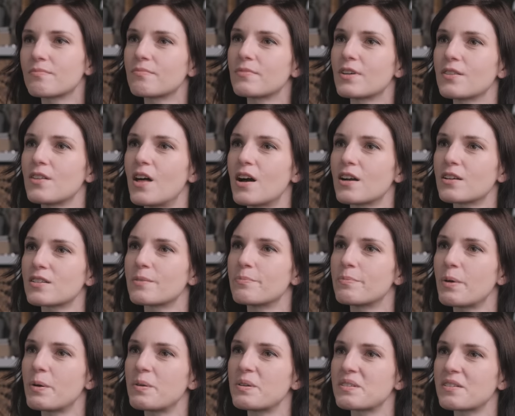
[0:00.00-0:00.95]
unlock some
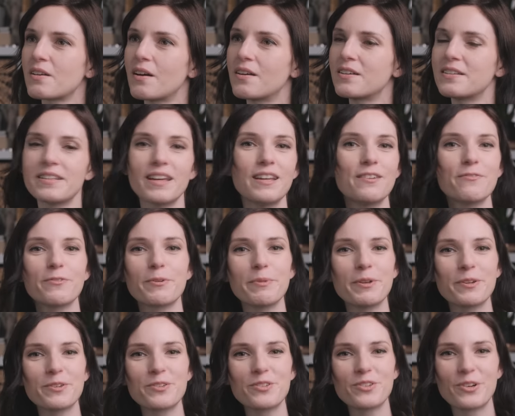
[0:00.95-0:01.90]
bonus content from
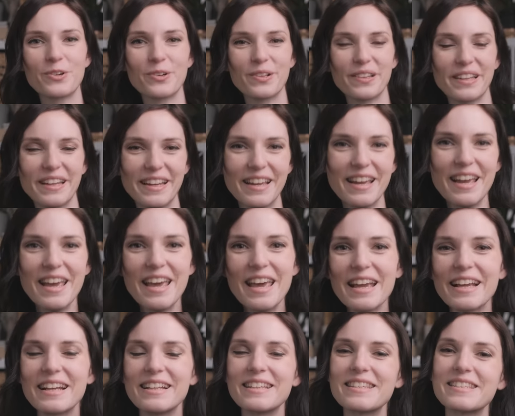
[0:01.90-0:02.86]
yours truly,
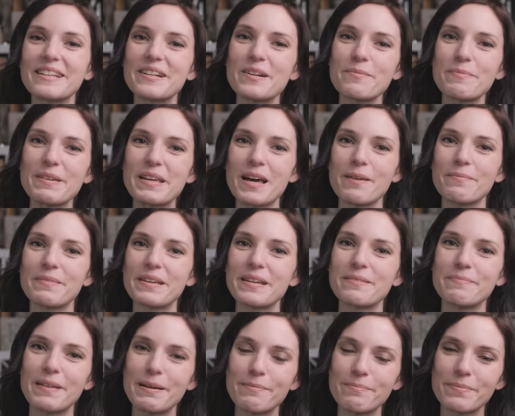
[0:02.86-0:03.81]
consider becoming a
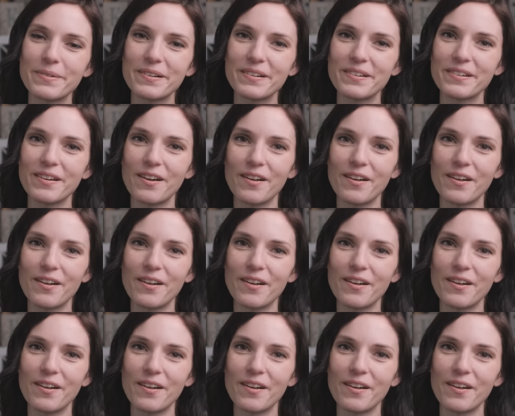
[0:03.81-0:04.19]
member.